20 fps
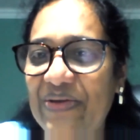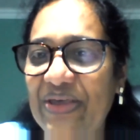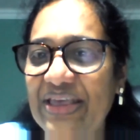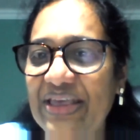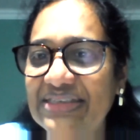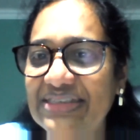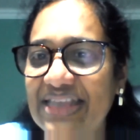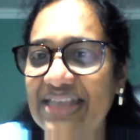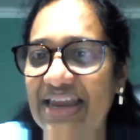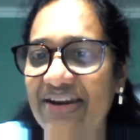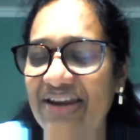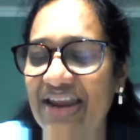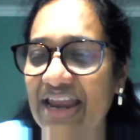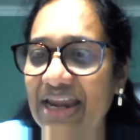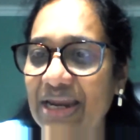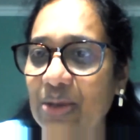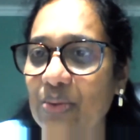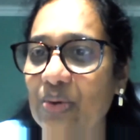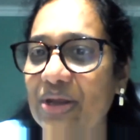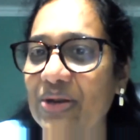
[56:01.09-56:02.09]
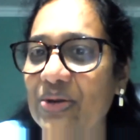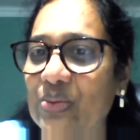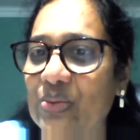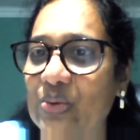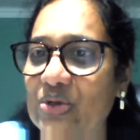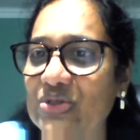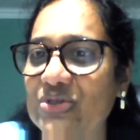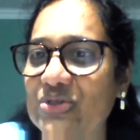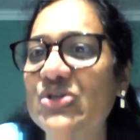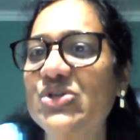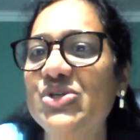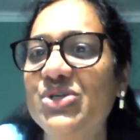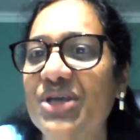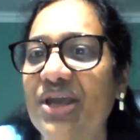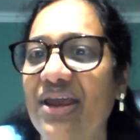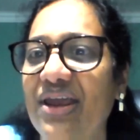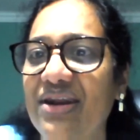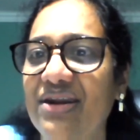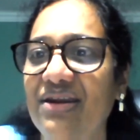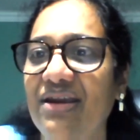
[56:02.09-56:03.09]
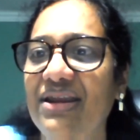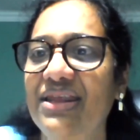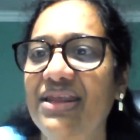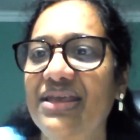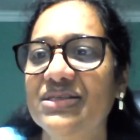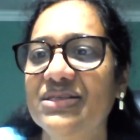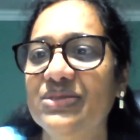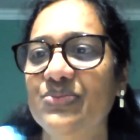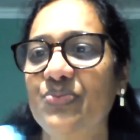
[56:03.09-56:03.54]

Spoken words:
Is there anyone who wants to share any